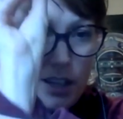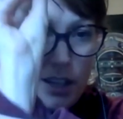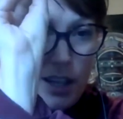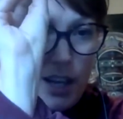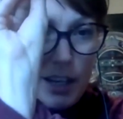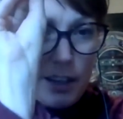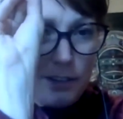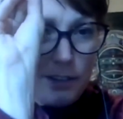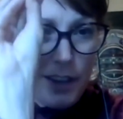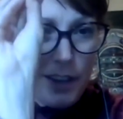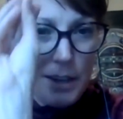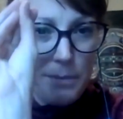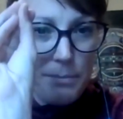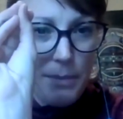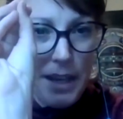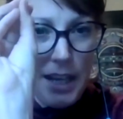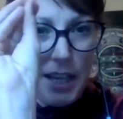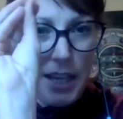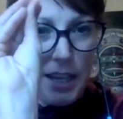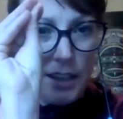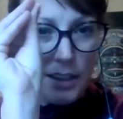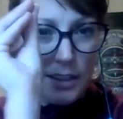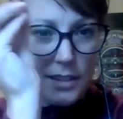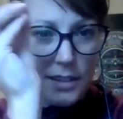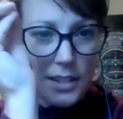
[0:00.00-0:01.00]
kind of like my
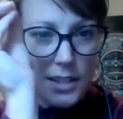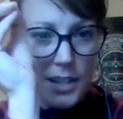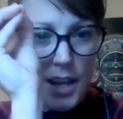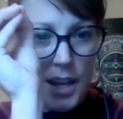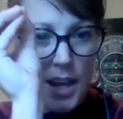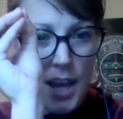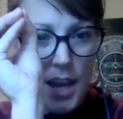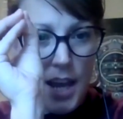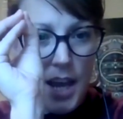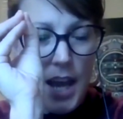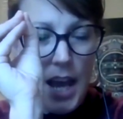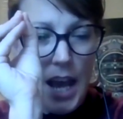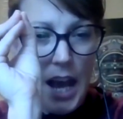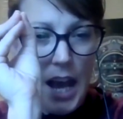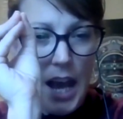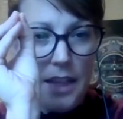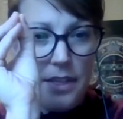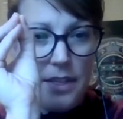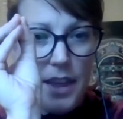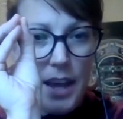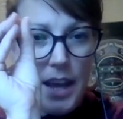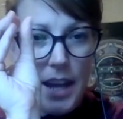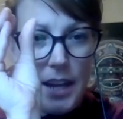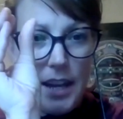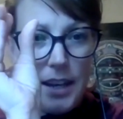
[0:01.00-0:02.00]
hand.
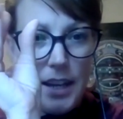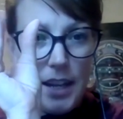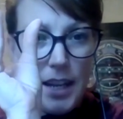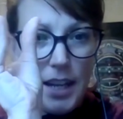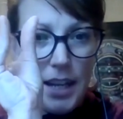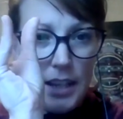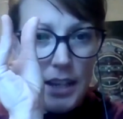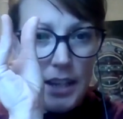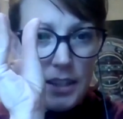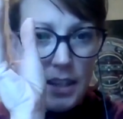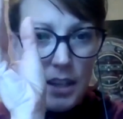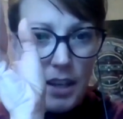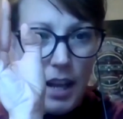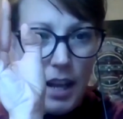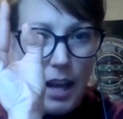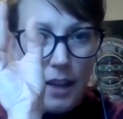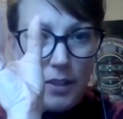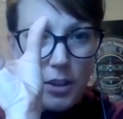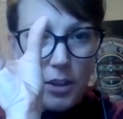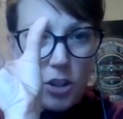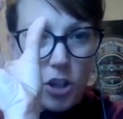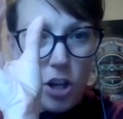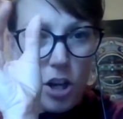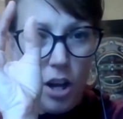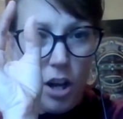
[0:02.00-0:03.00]
And then it
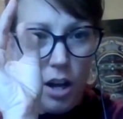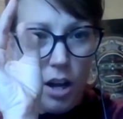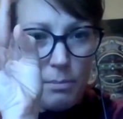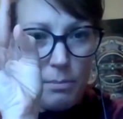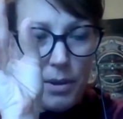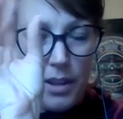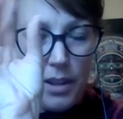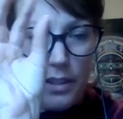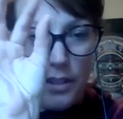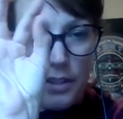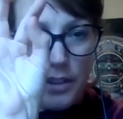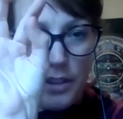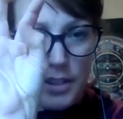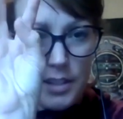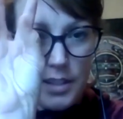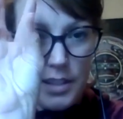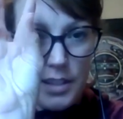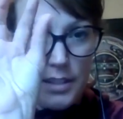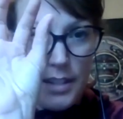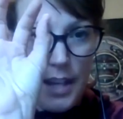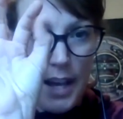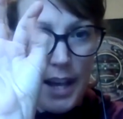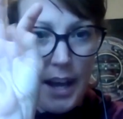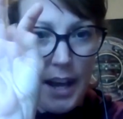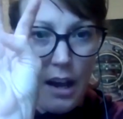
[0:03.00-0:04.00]
at the top, this
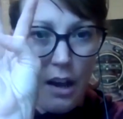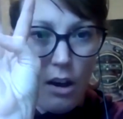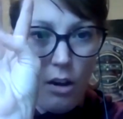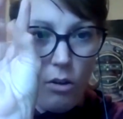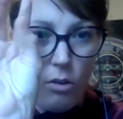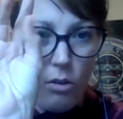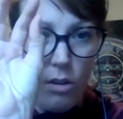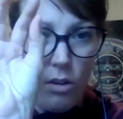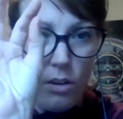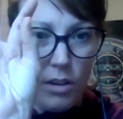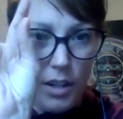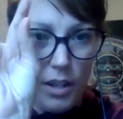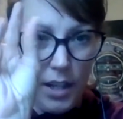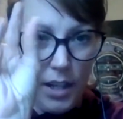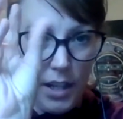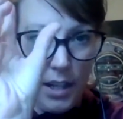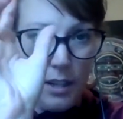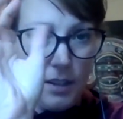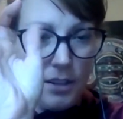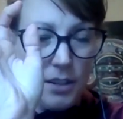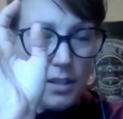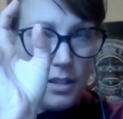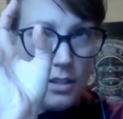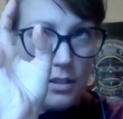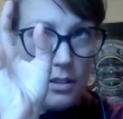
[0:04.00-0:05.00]
is how
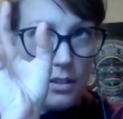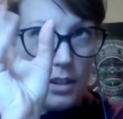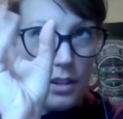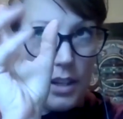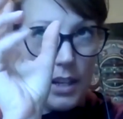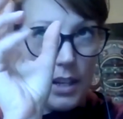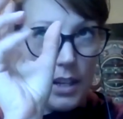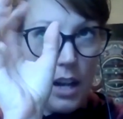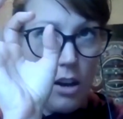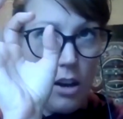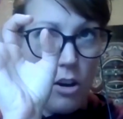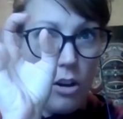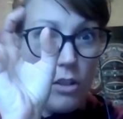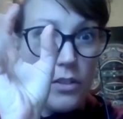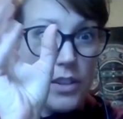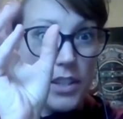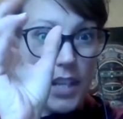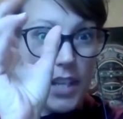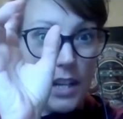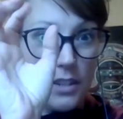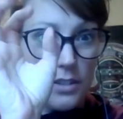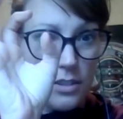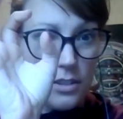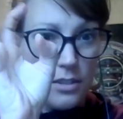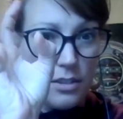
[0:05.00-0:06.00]
it all the
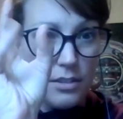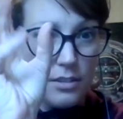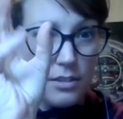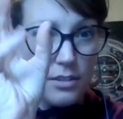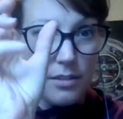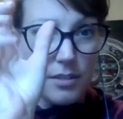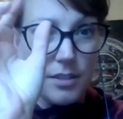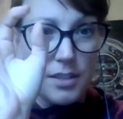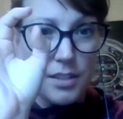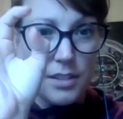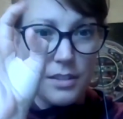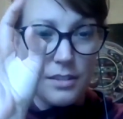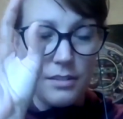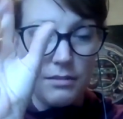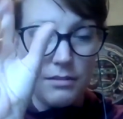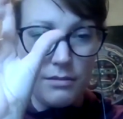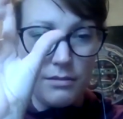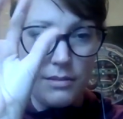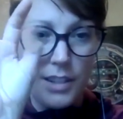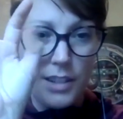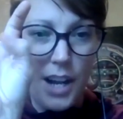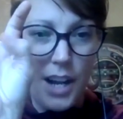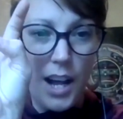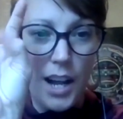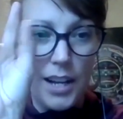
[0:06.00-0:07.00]
tentacles
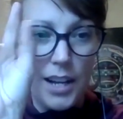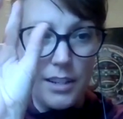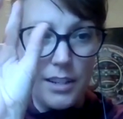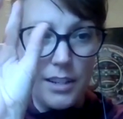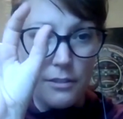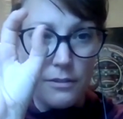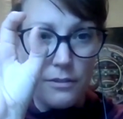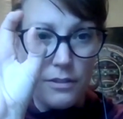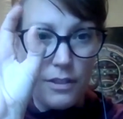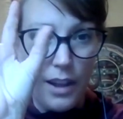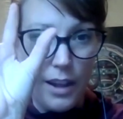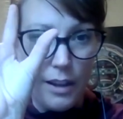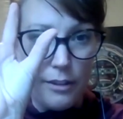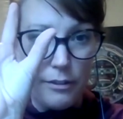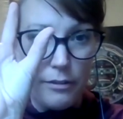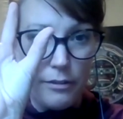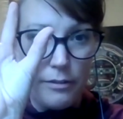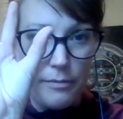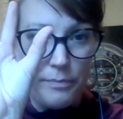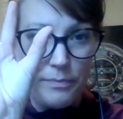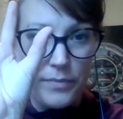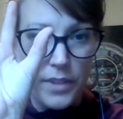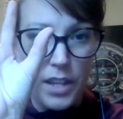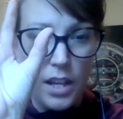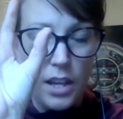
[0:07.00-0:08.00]
kind of live.
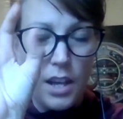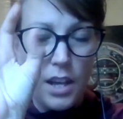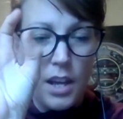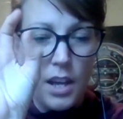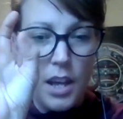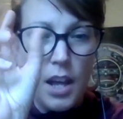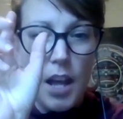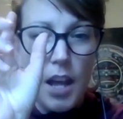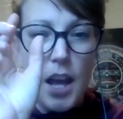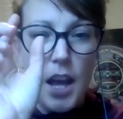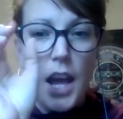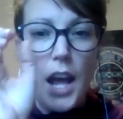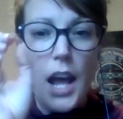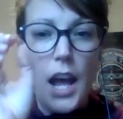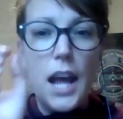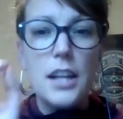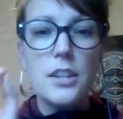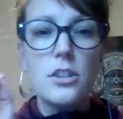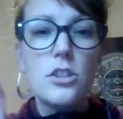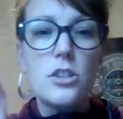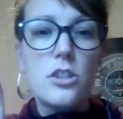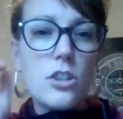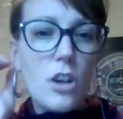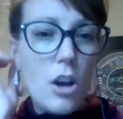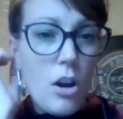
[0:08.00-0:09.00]

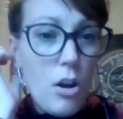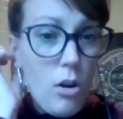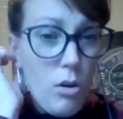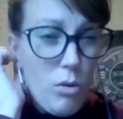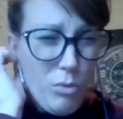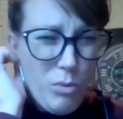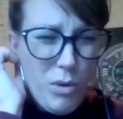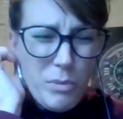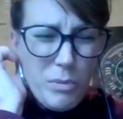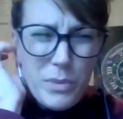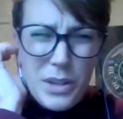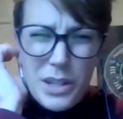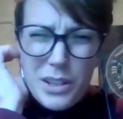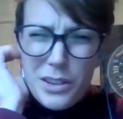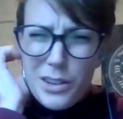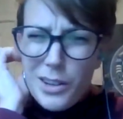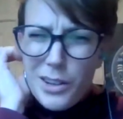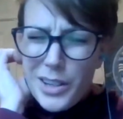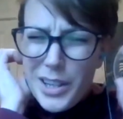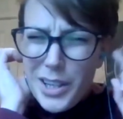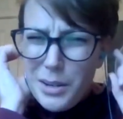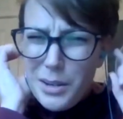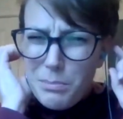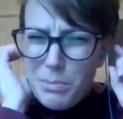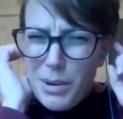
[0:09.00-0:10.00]
And so when we
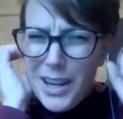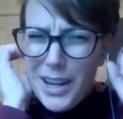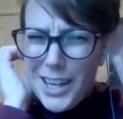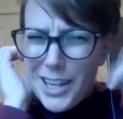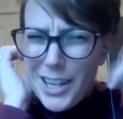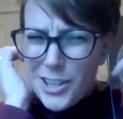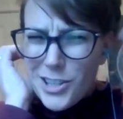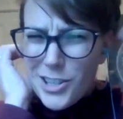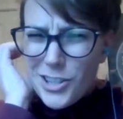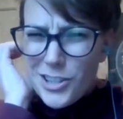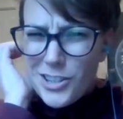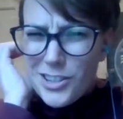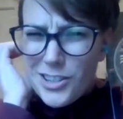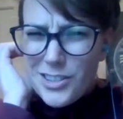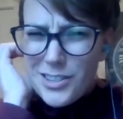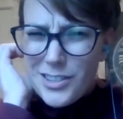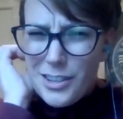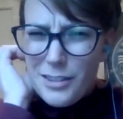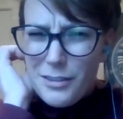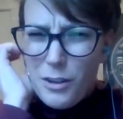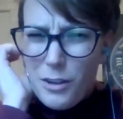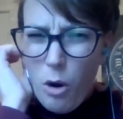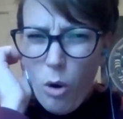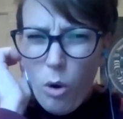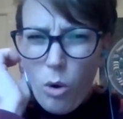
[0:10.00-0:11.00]
look at pictures
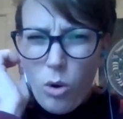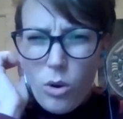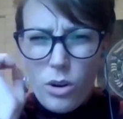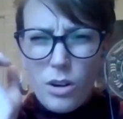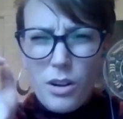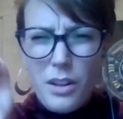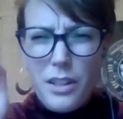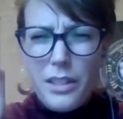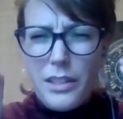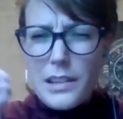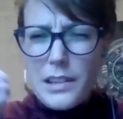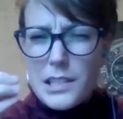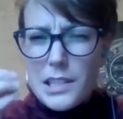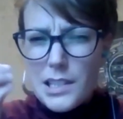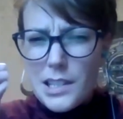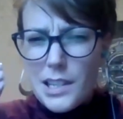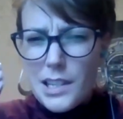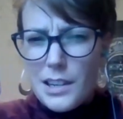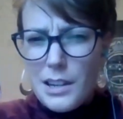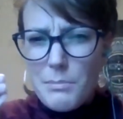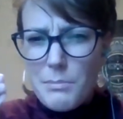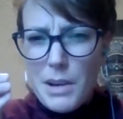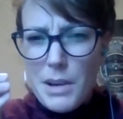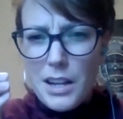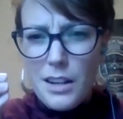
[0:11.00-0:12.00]
of coral, this is
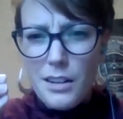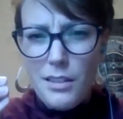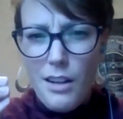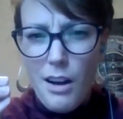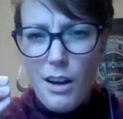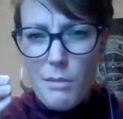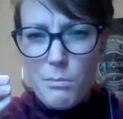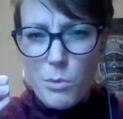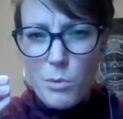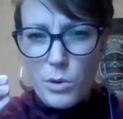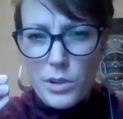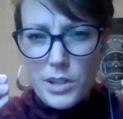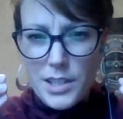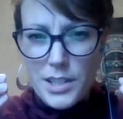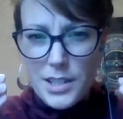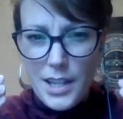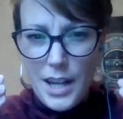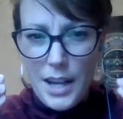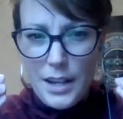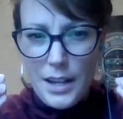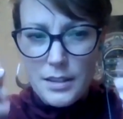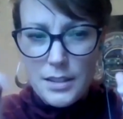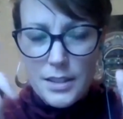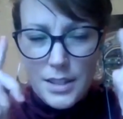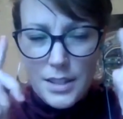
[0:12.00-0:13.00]
going to make a lot more
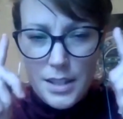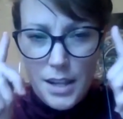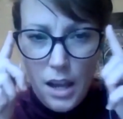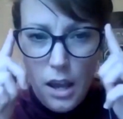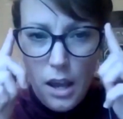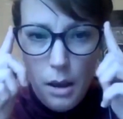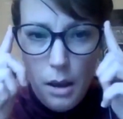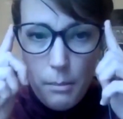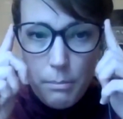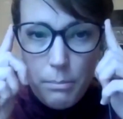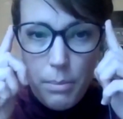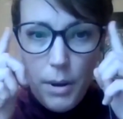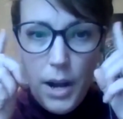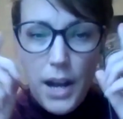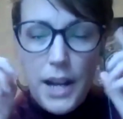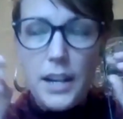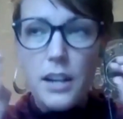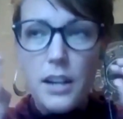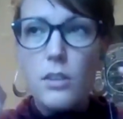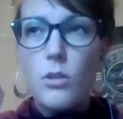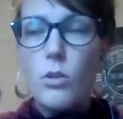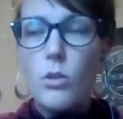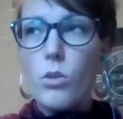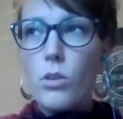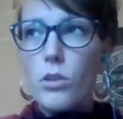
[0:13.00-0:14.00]
sense. But
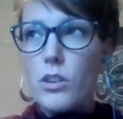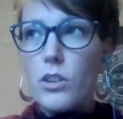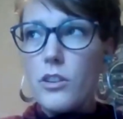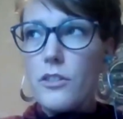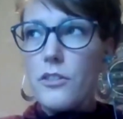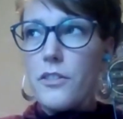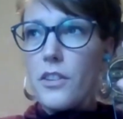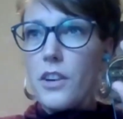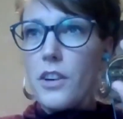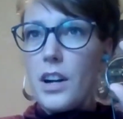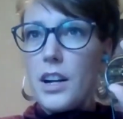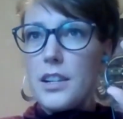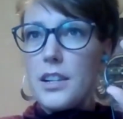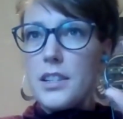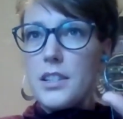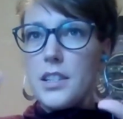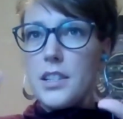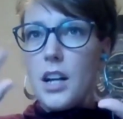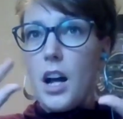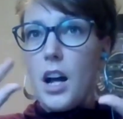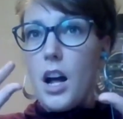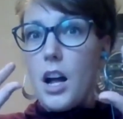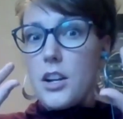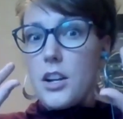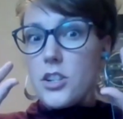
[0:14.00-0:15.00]
in order for us
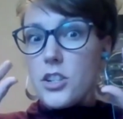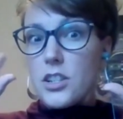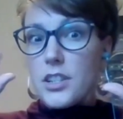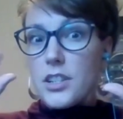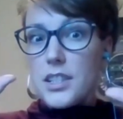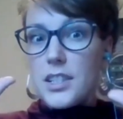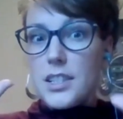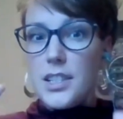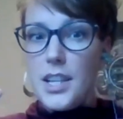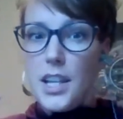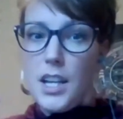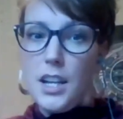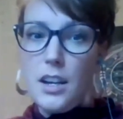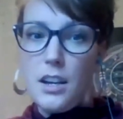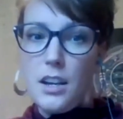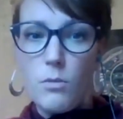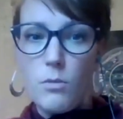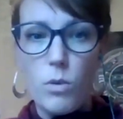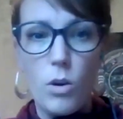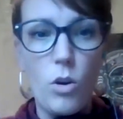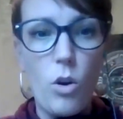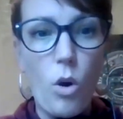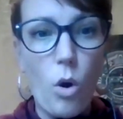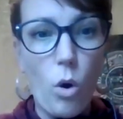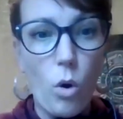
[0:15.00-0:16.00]
to understand
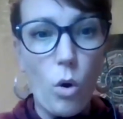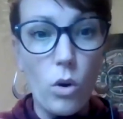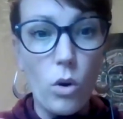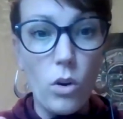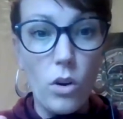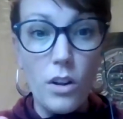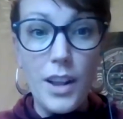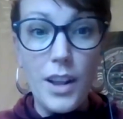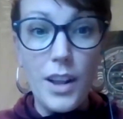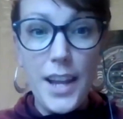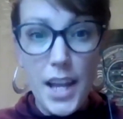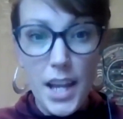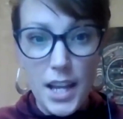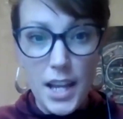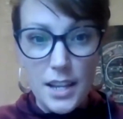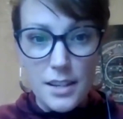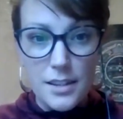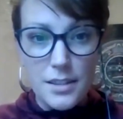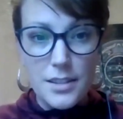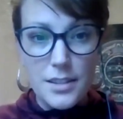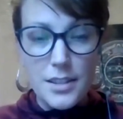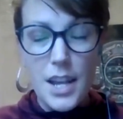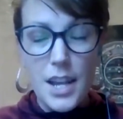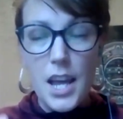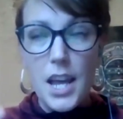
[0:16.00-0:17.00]
what coral
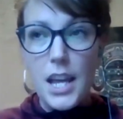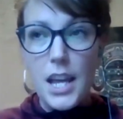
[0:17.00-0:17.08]
is,